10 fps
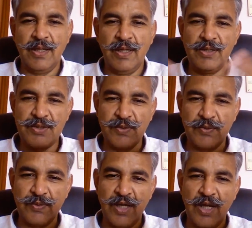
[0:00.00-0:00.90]

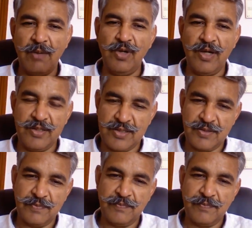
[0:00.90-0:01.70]
also emulate